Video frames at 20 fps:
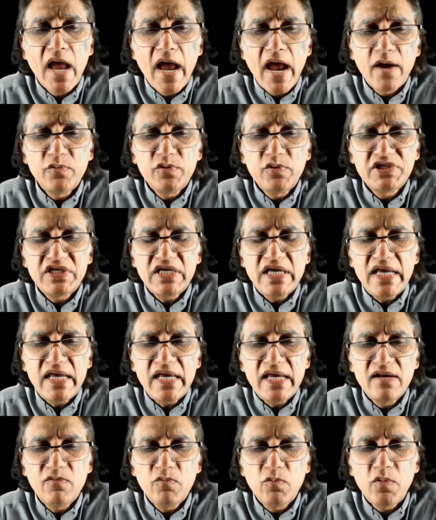And we see
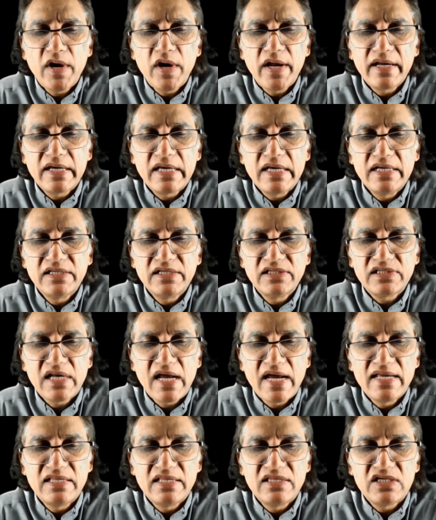in 1 Kings
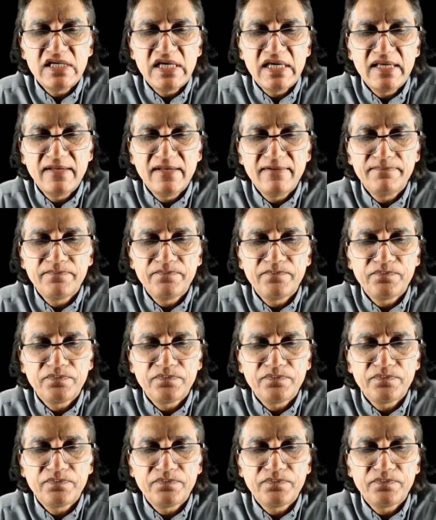19,